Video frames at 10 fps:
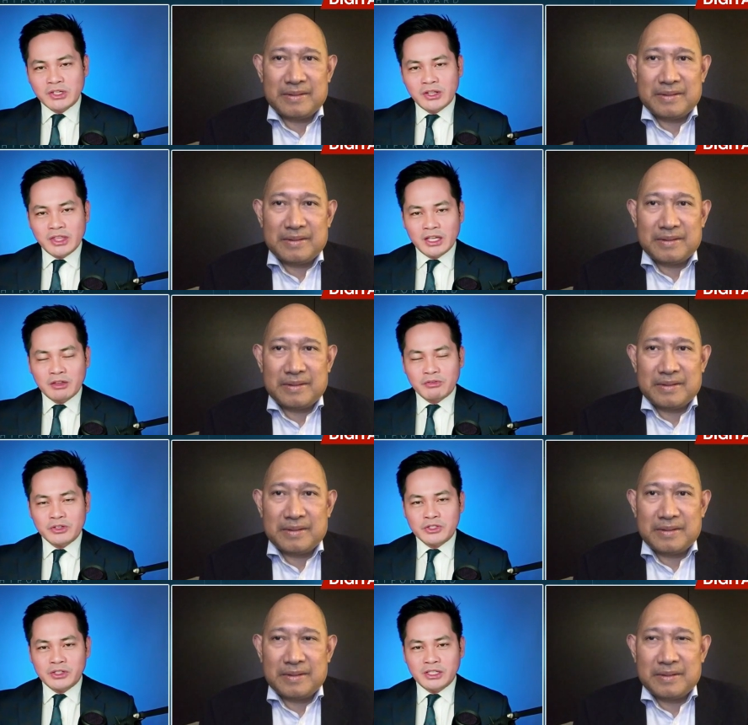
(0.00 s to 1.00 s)
Speaker 1: and thank you
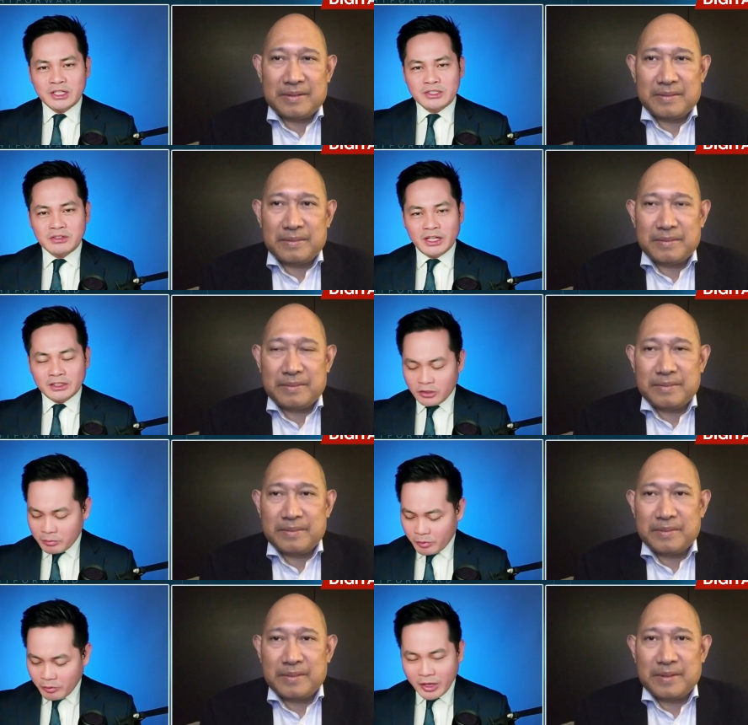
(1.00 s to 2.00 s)
for joining us tonight on
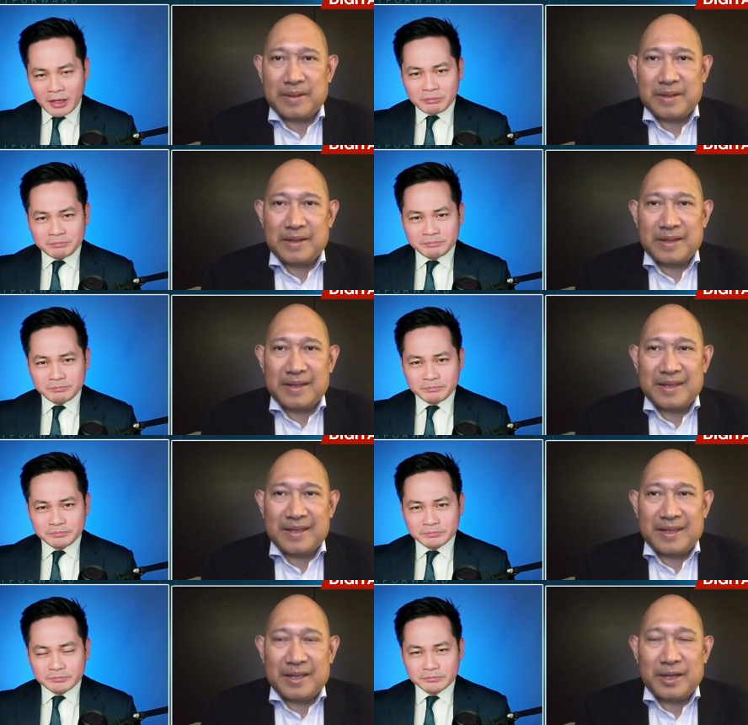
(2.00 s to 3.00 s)
the program.
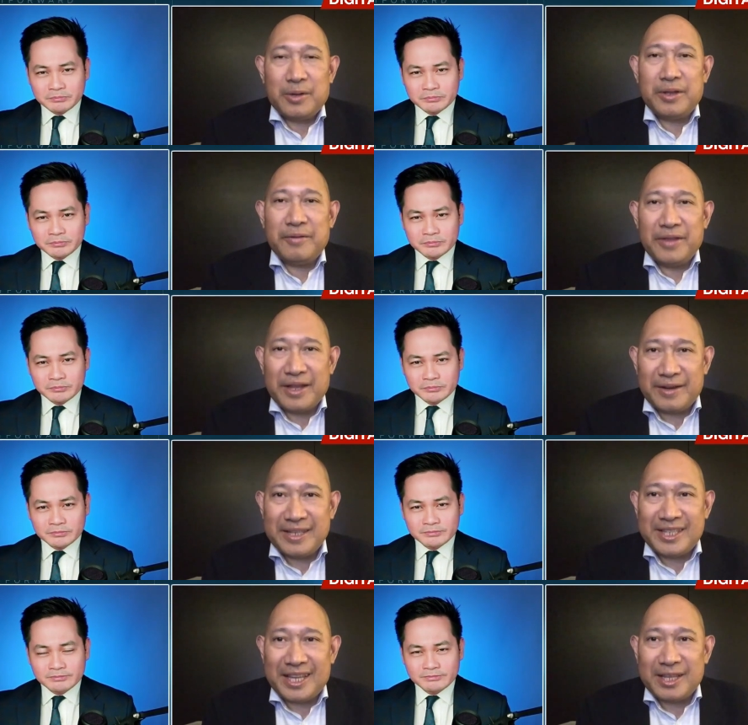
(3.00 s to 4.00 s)
Speaker 2: Good evening,
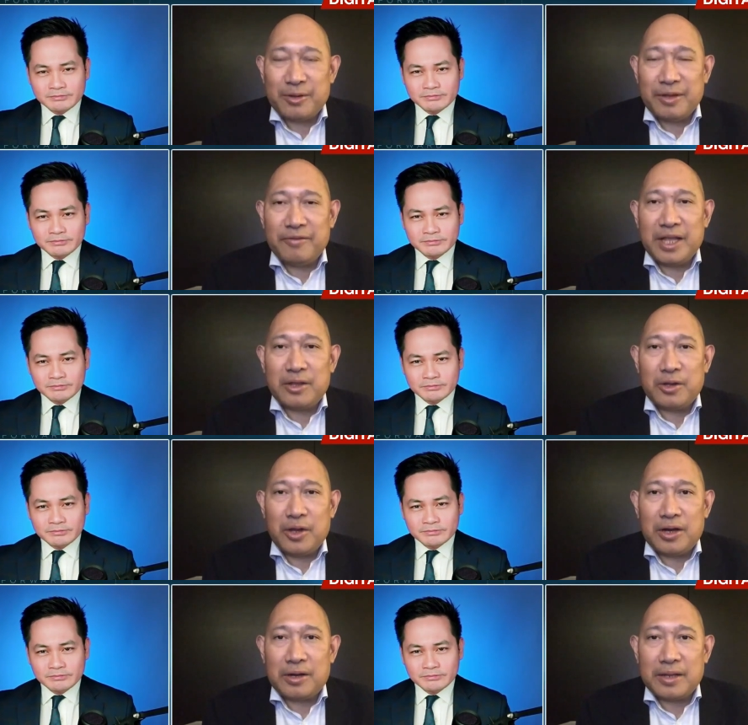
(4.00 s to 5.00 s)
Christian. Good evening
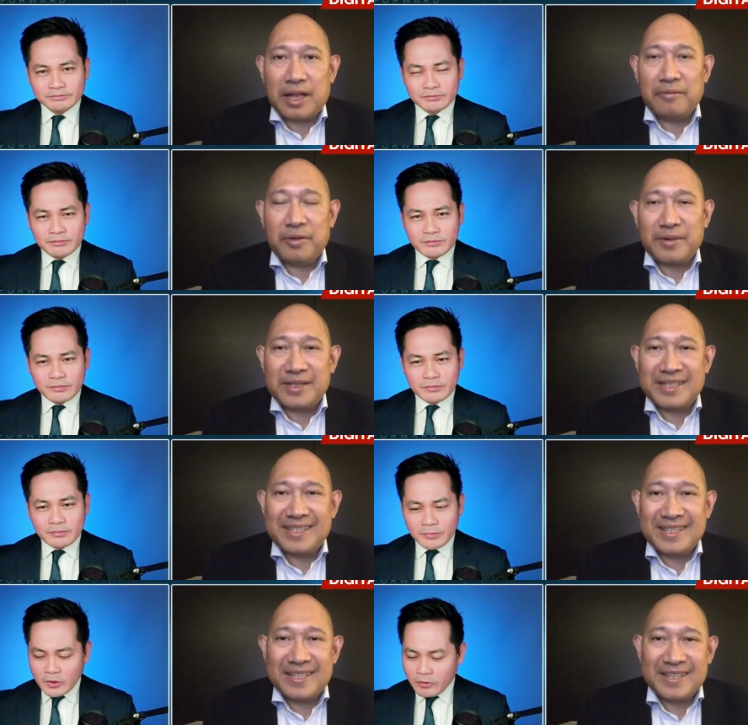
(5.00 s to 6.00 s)
to your
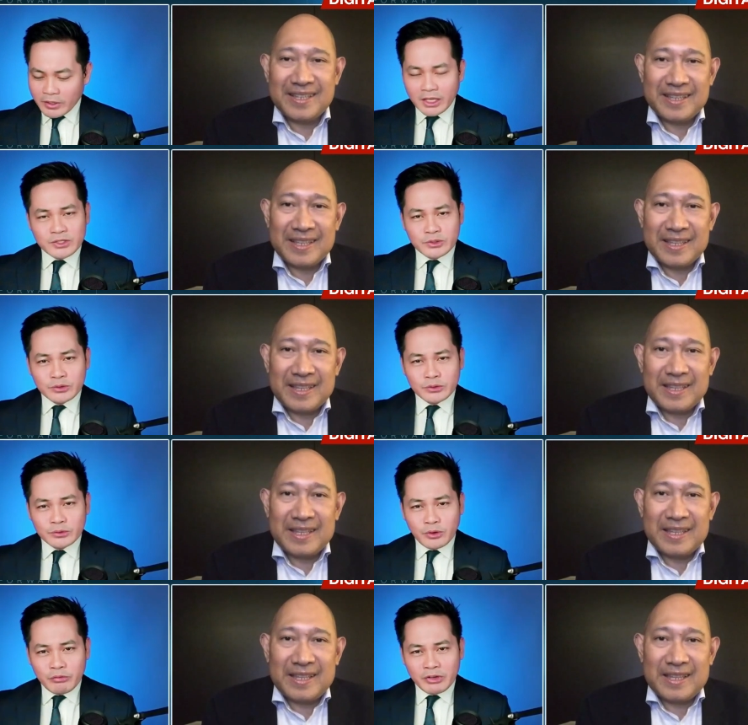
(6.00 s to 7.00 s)
televiewers.
Speaker 1: Okay,
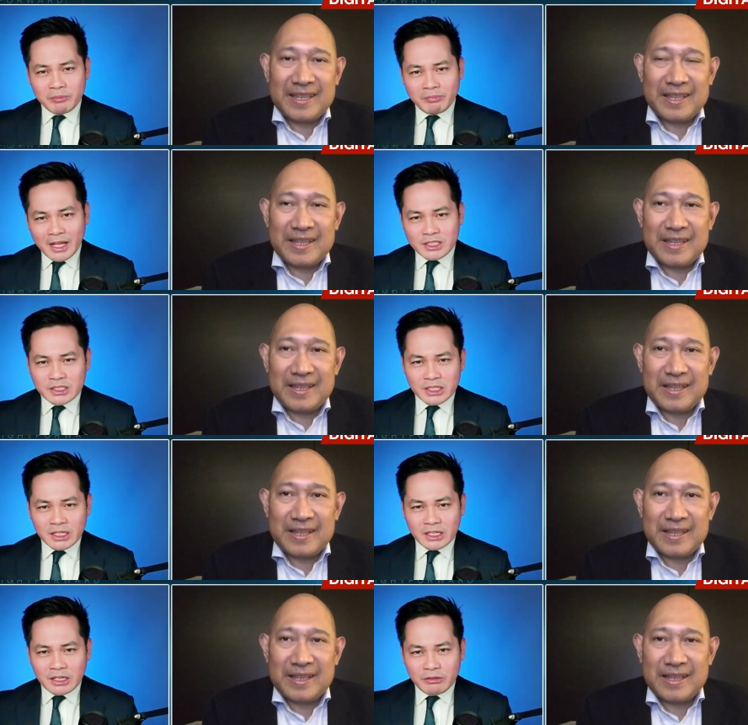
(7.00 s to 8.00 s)
so over the past
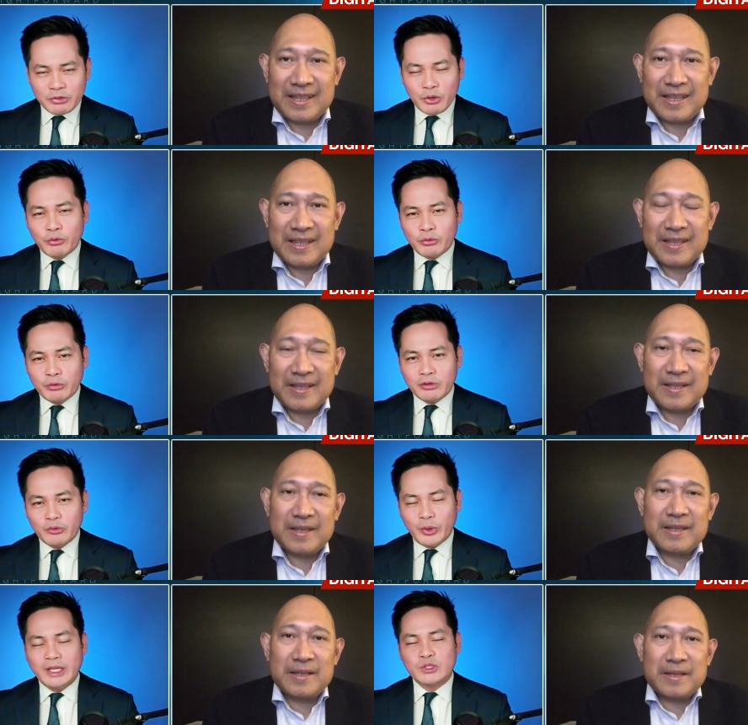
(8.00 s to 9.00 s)
few
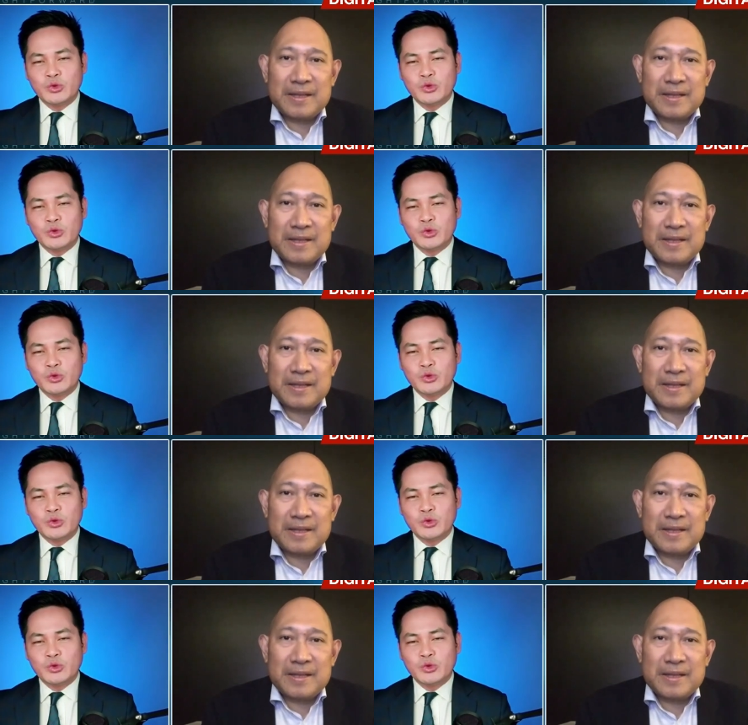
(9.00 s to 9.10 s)
weeks,